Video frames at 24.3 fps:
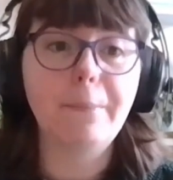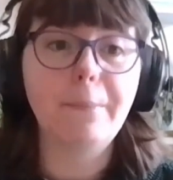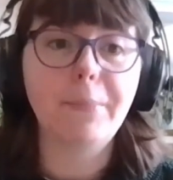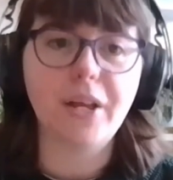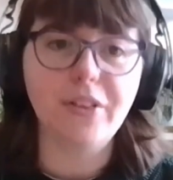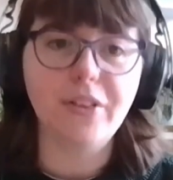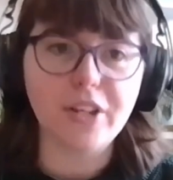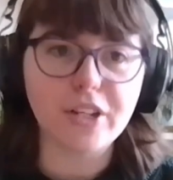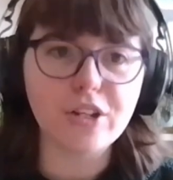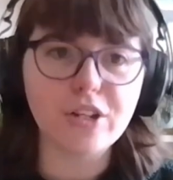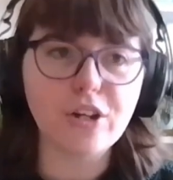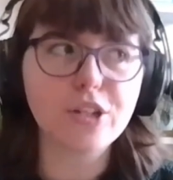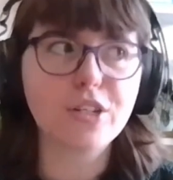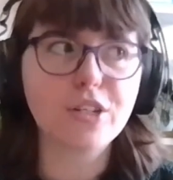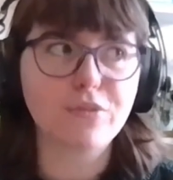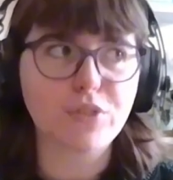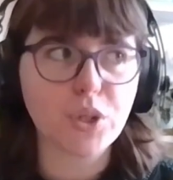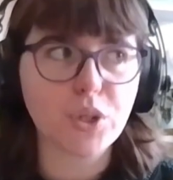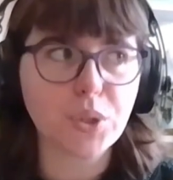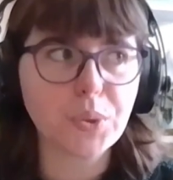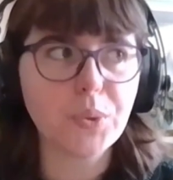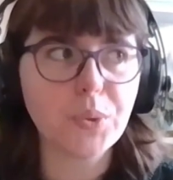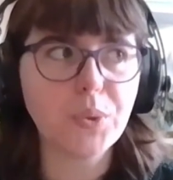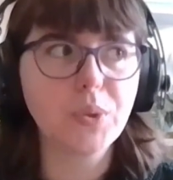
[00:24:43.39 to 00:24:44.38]
And there's lots of
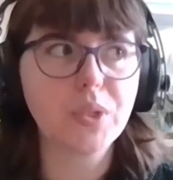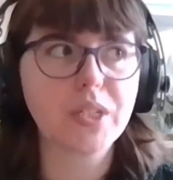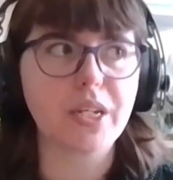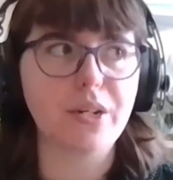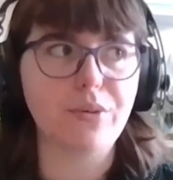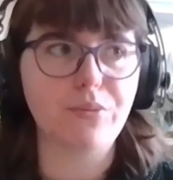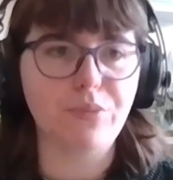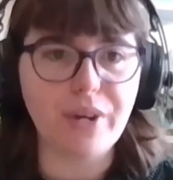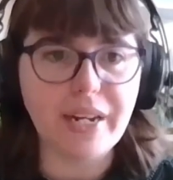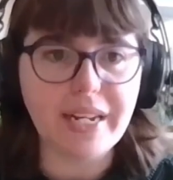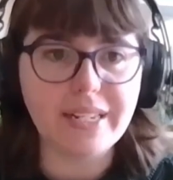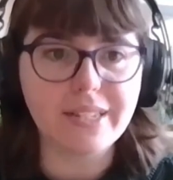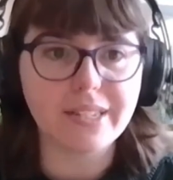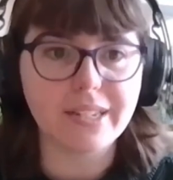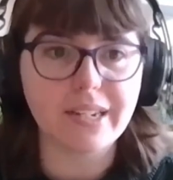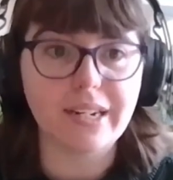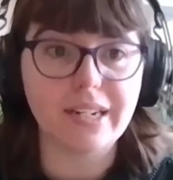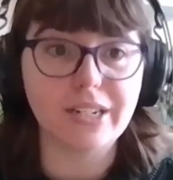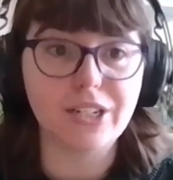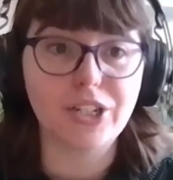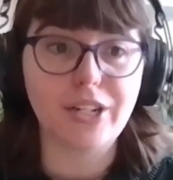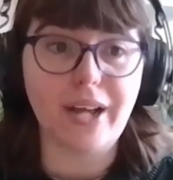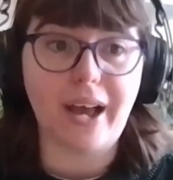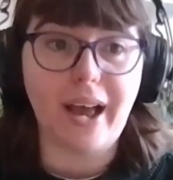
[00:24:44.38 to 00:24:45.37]
tools and
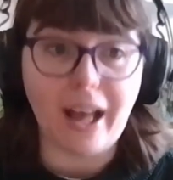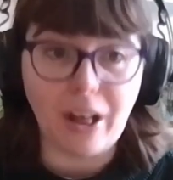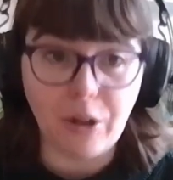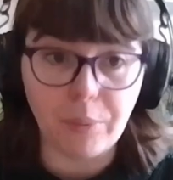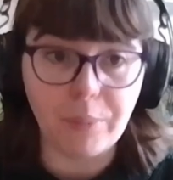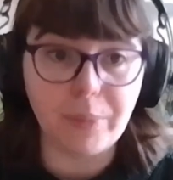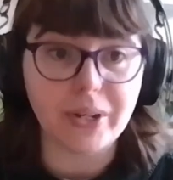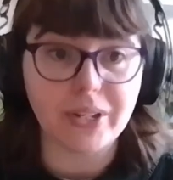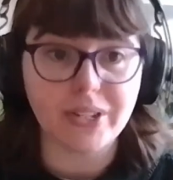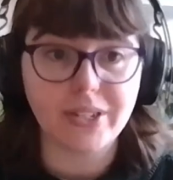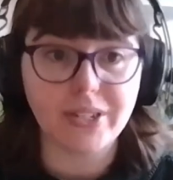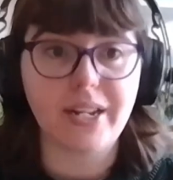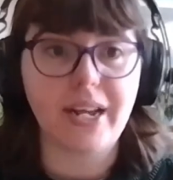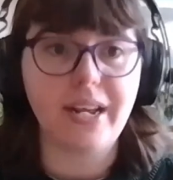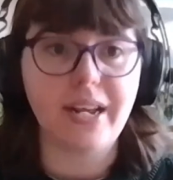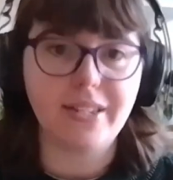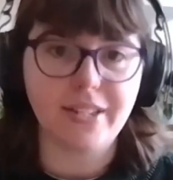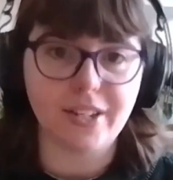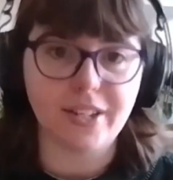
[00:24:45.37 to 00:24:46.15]
research to help us stay